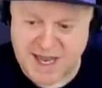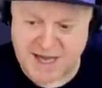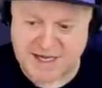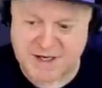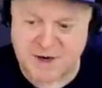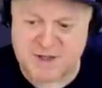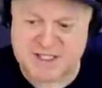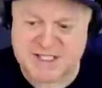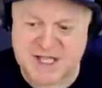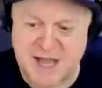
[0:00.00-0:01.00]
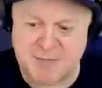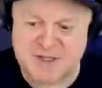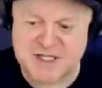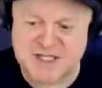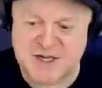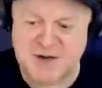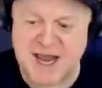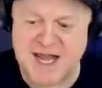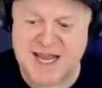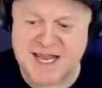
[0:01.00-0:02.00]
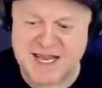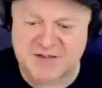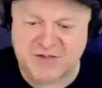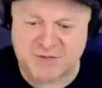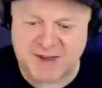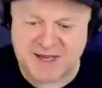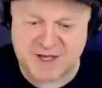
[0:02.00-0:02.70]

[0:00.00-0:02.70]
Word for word: I go to stop and shoot, and he hits me.